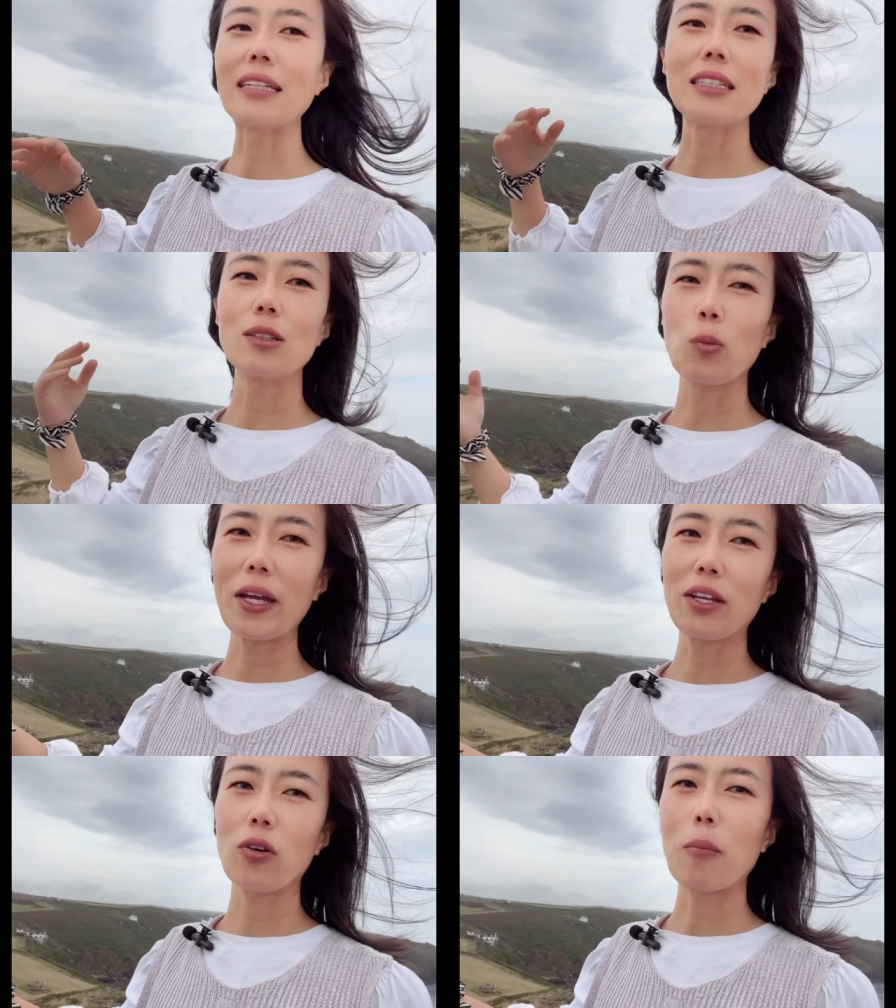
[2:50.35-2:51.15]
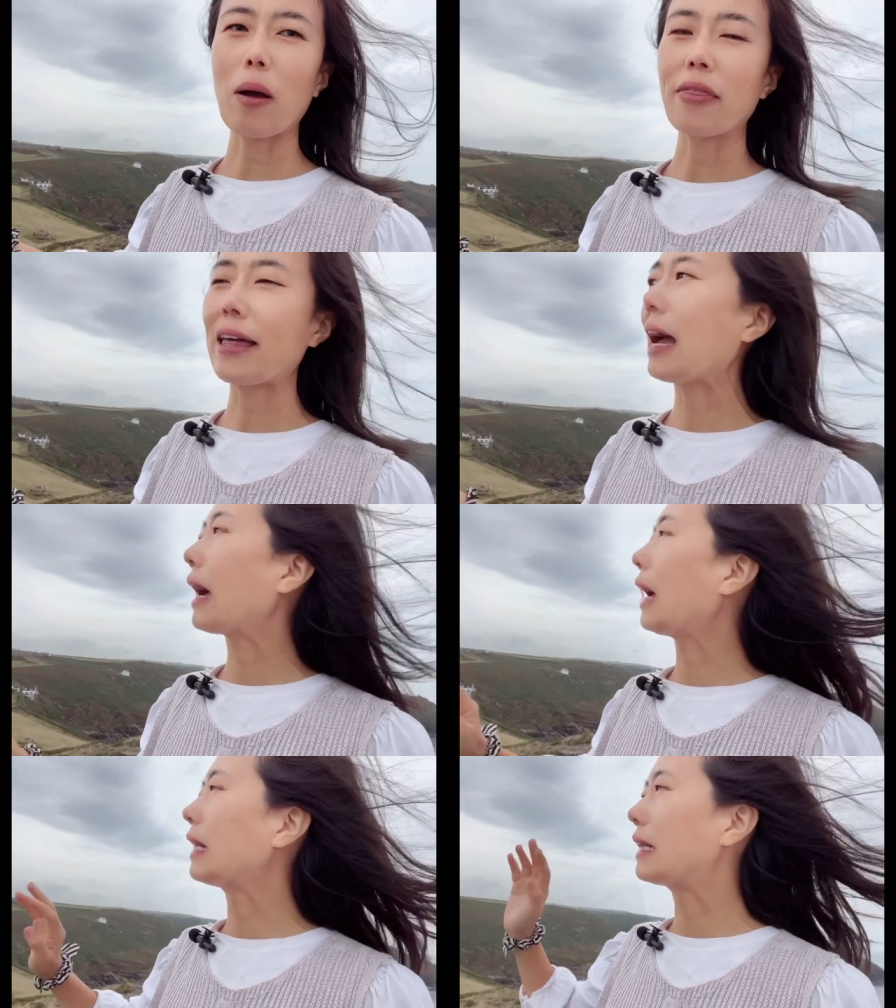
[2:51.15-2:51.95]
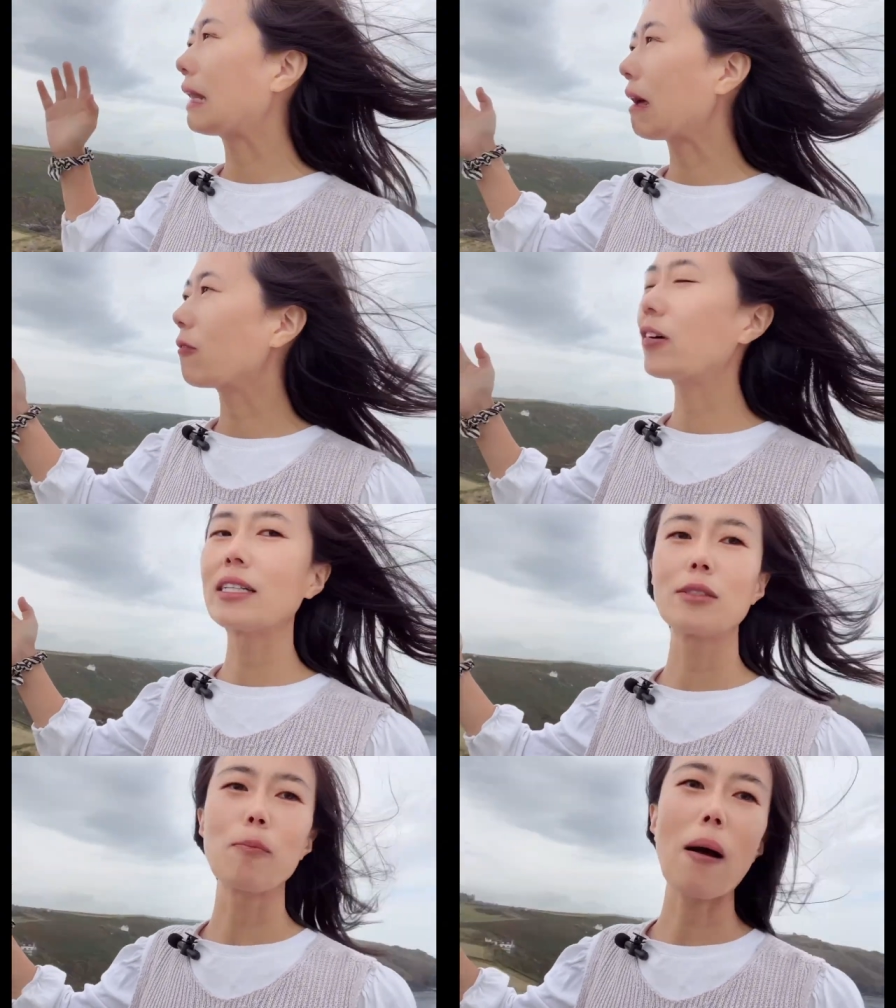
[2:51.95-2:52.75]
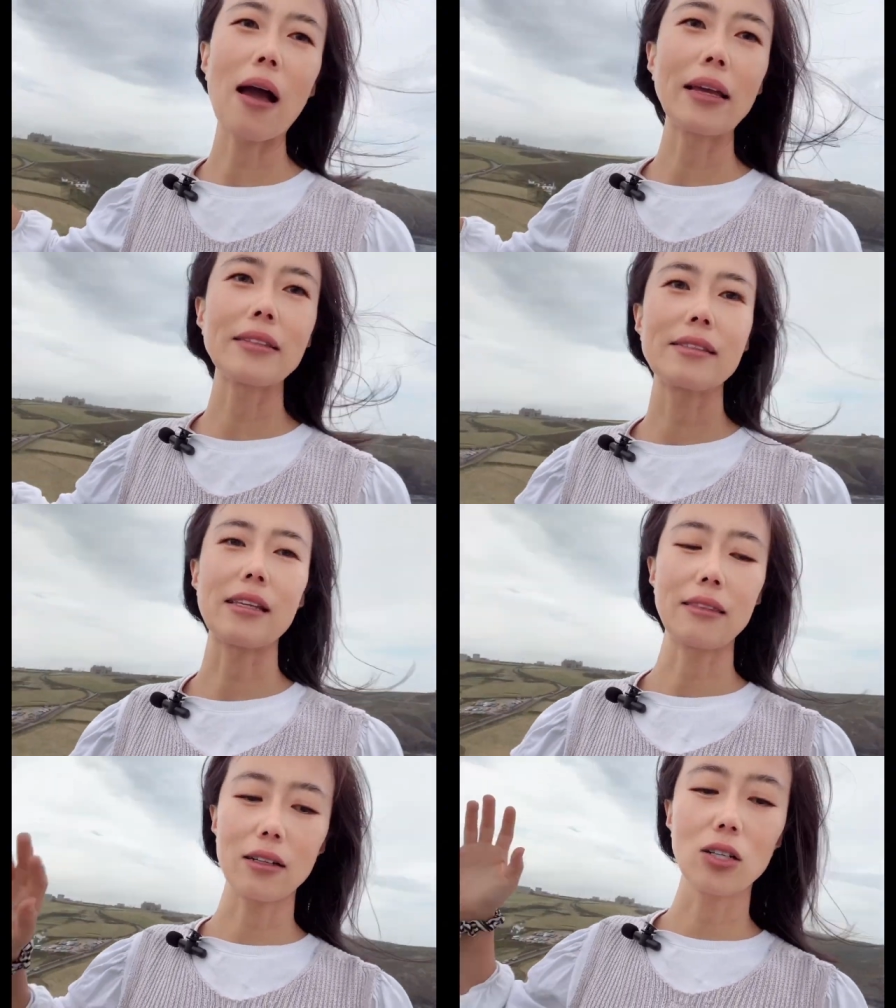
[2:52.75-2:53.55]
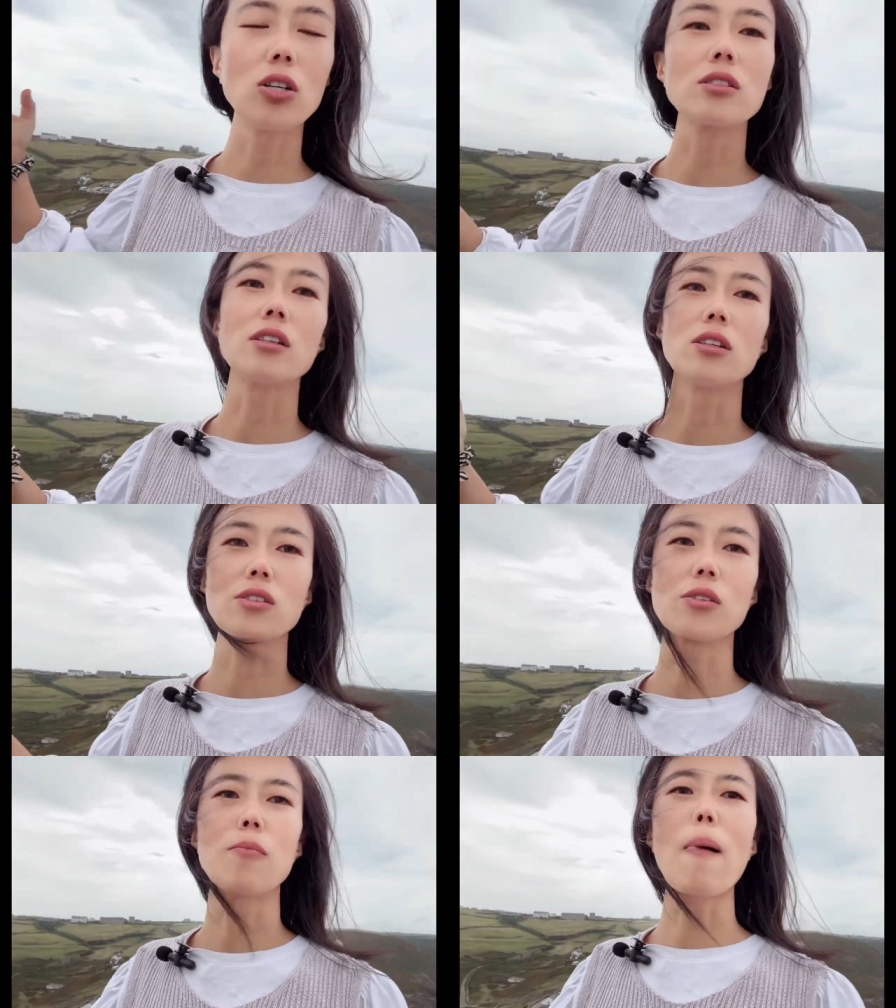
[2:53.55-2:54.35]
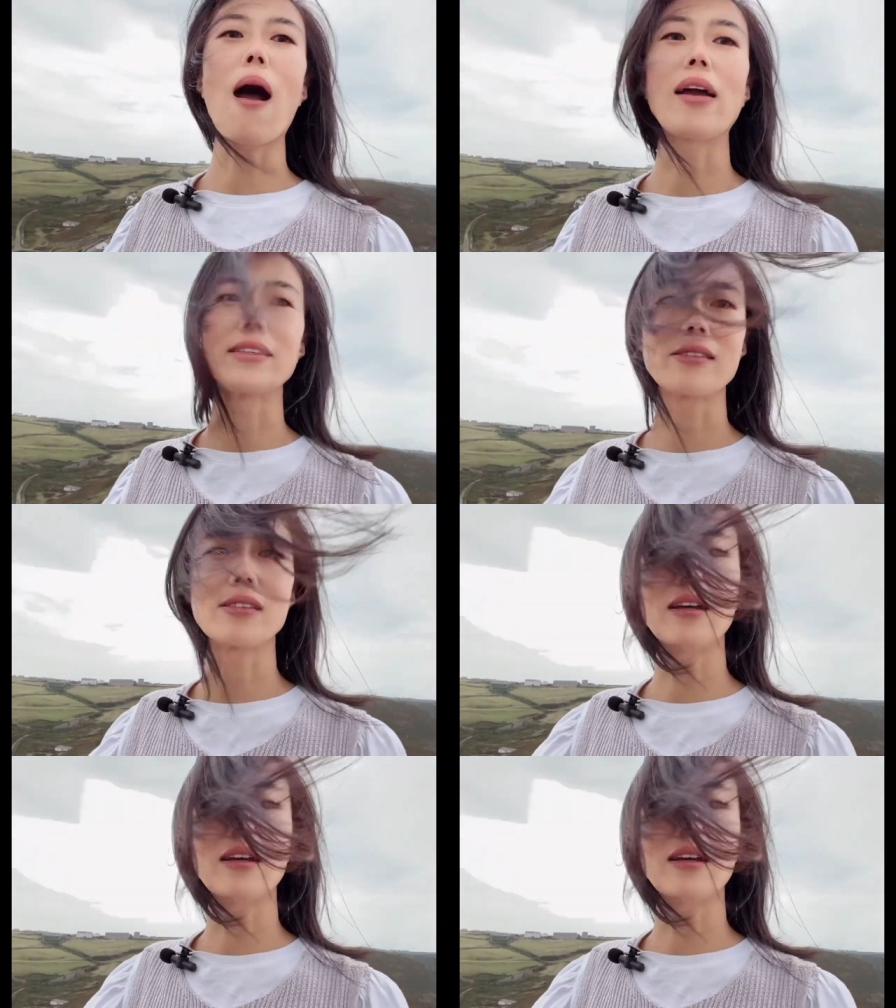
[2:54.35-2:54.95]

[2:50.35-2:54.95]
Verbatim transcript: I did a video about that and Latwind mines and there are loads and loads of mines